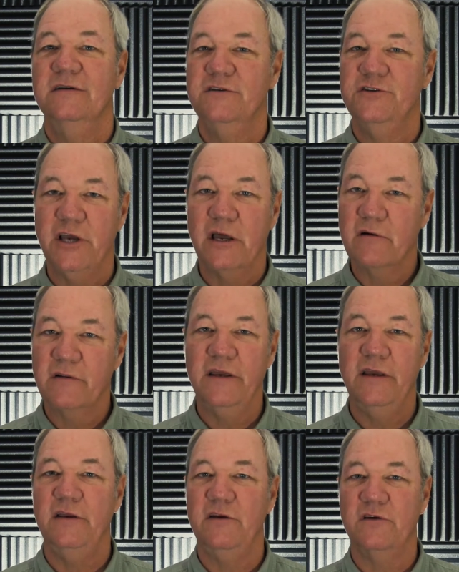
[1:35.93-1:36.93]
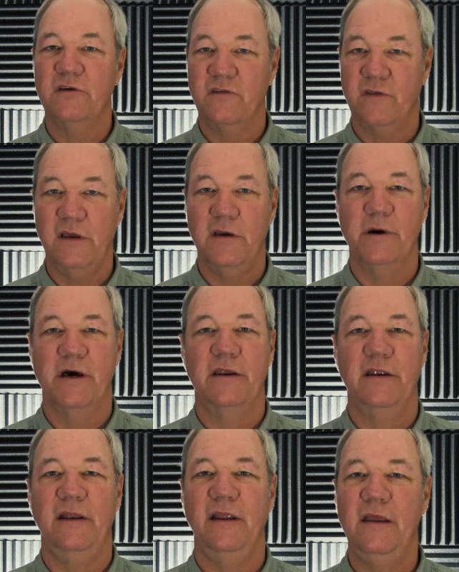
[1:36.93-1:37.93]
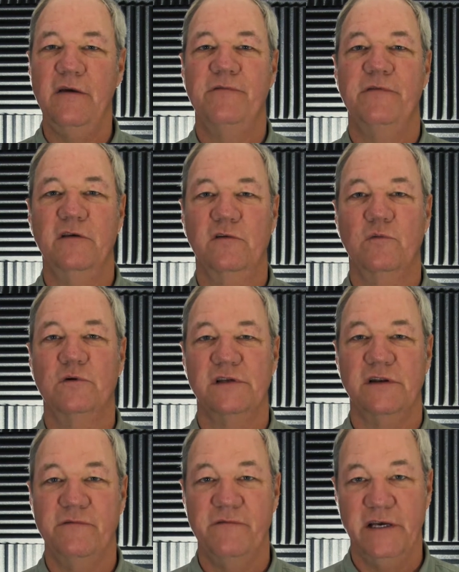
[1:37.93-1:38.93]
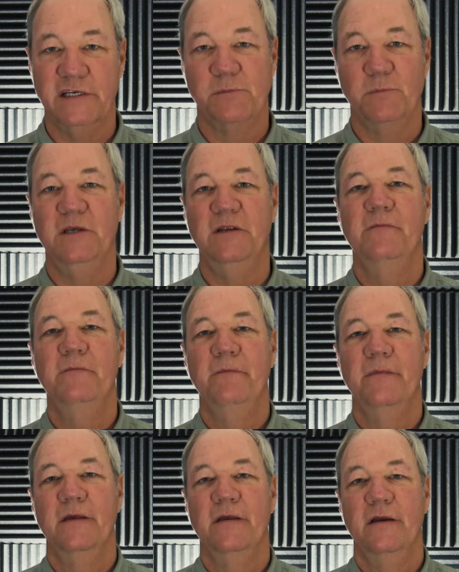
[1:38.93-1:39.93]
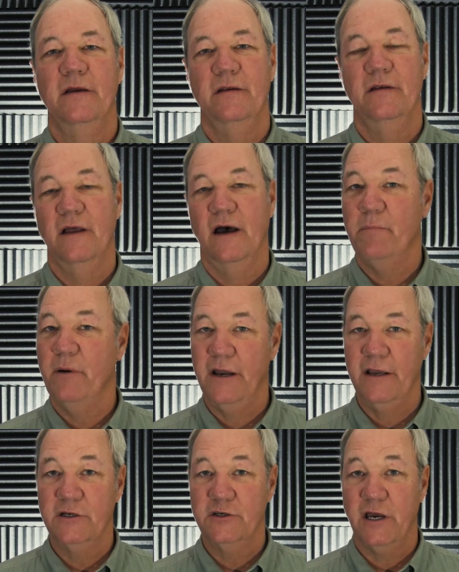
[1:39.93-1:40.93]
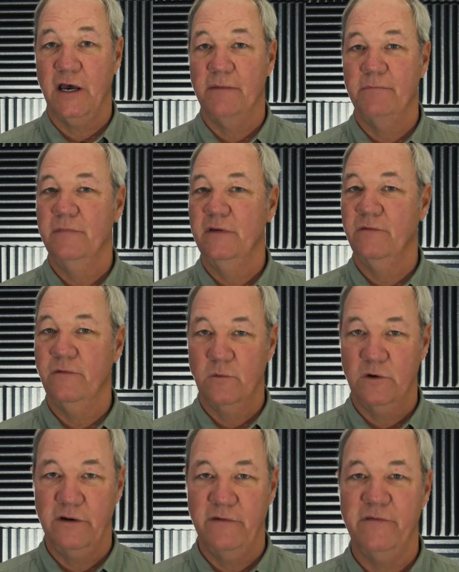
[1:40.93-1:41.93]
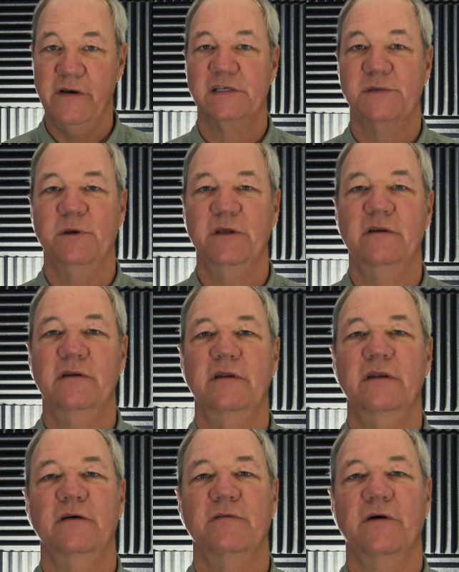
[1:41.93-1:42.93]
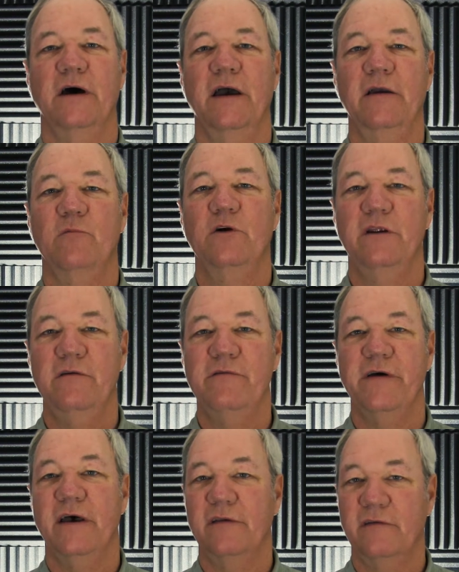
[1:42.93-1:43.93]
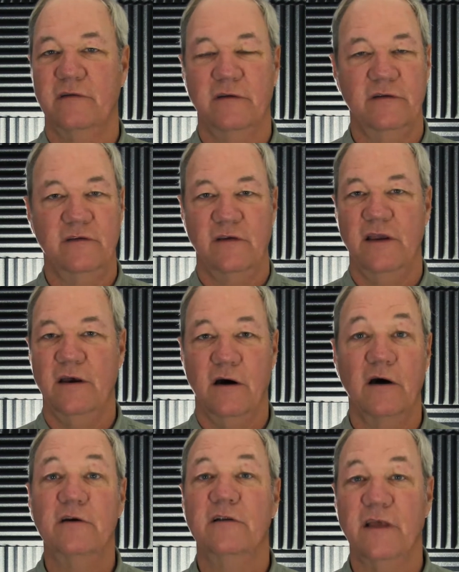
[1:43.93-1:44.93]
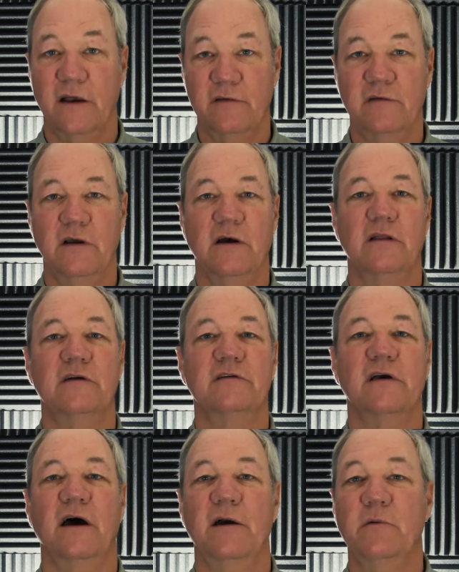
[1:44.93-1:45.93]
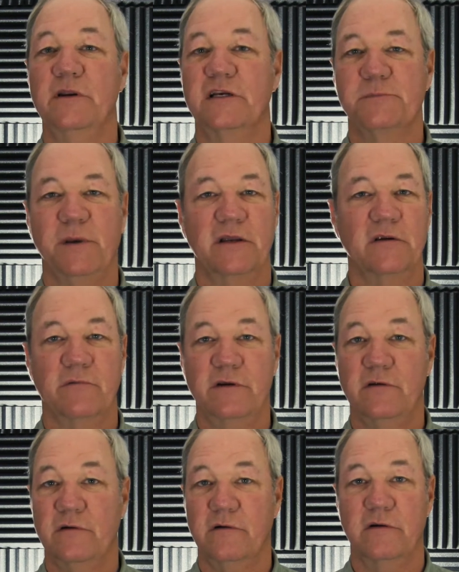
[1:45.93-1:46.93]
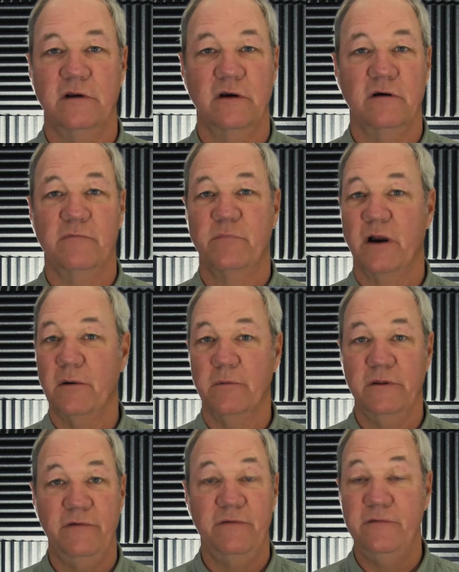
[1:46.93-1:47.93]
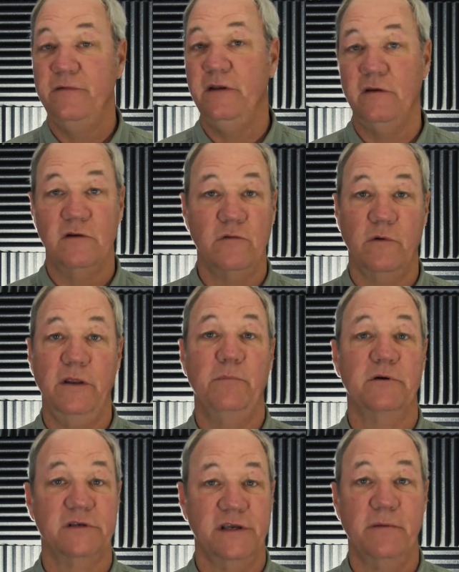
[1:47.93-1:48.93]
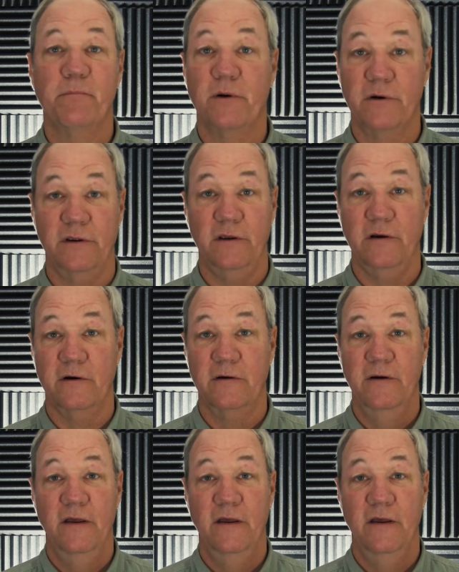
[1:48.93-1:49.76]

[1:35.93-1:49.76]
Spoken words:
Generally, you just think about it. If this was an investment, not buying a job, if it were an investment, if I would invest, let's say $100,000, I would expect a return of probably 15 to 20% per year.